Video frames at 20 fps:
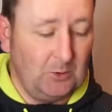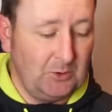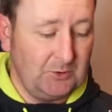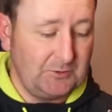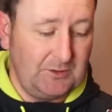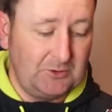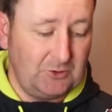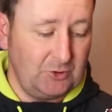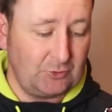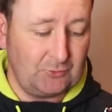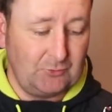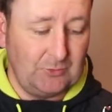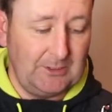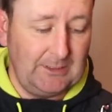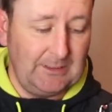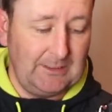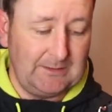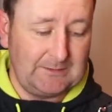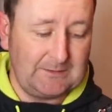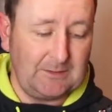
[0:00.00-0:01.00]
was they just
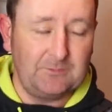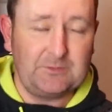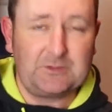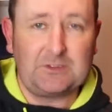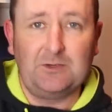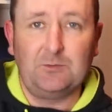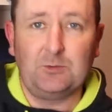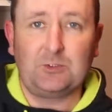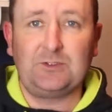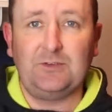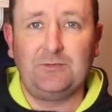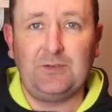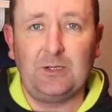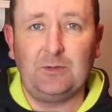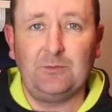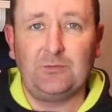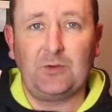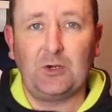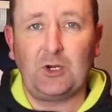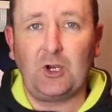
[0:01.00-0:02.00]
realised, obviously it was
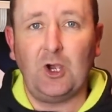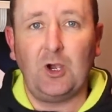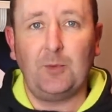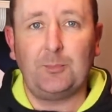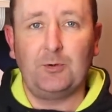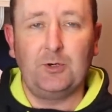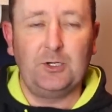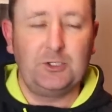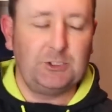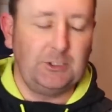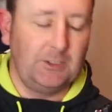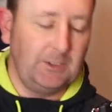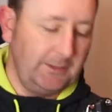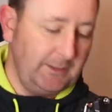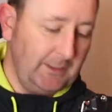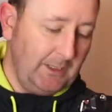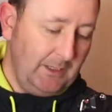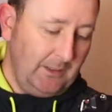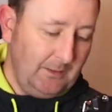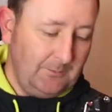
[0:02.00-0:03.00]
developed for carp
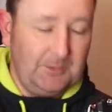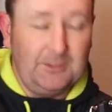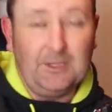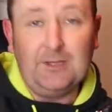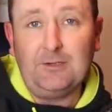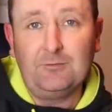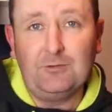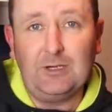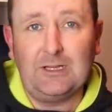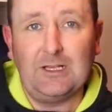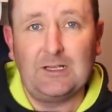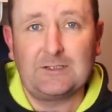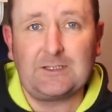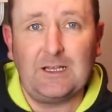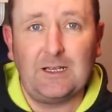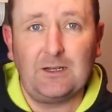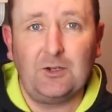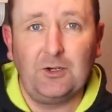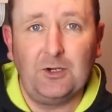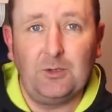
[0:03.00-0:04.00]
originally, but then they realised
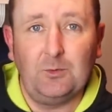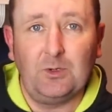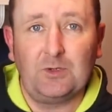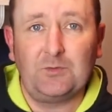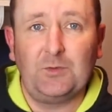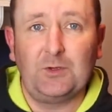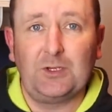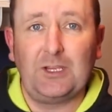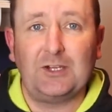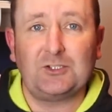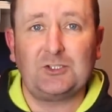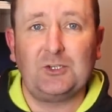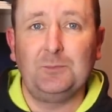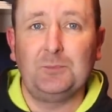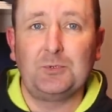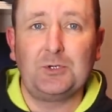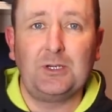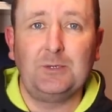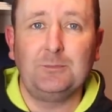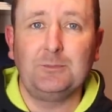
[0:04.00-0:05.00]
how good it was for catching
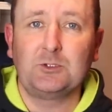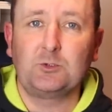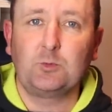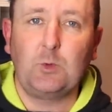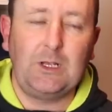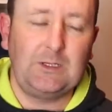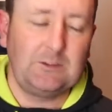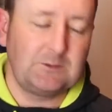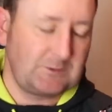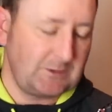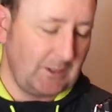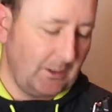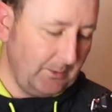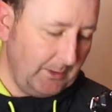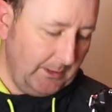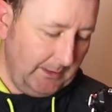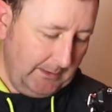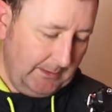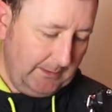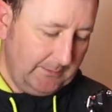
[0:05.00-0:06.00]
bream as well,
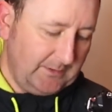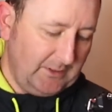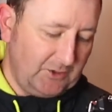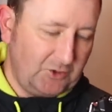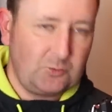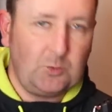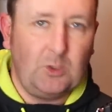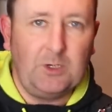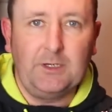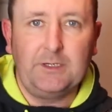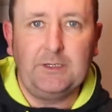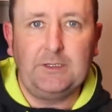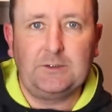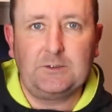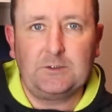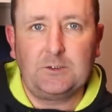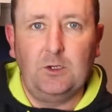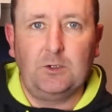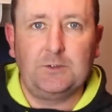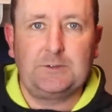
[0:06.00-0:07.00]
so that's why it
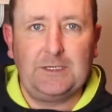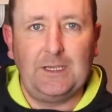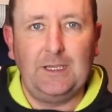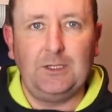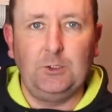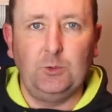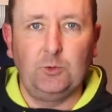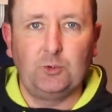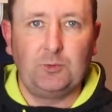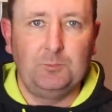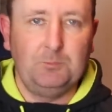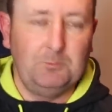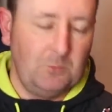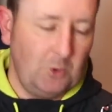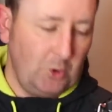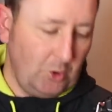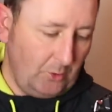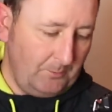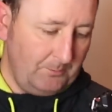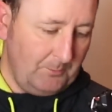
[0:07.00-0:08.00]
started to get used
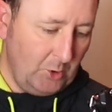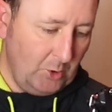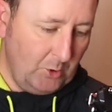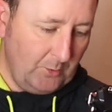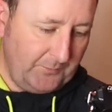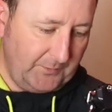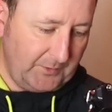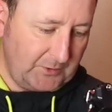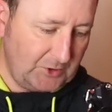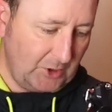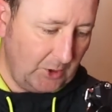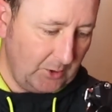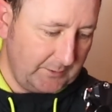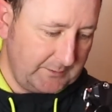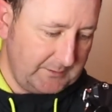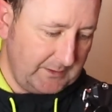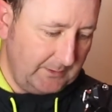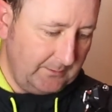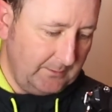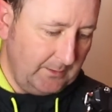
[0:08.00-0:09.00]
more and more for
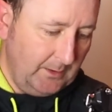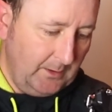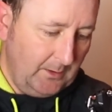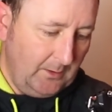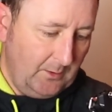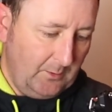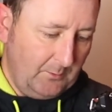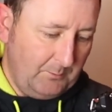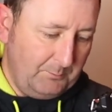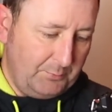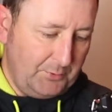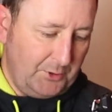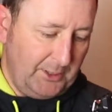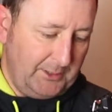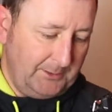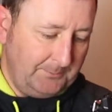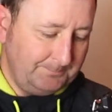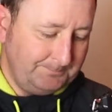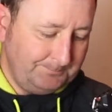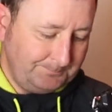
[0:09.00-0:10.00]
targeting
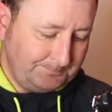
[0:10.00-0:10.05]
bream.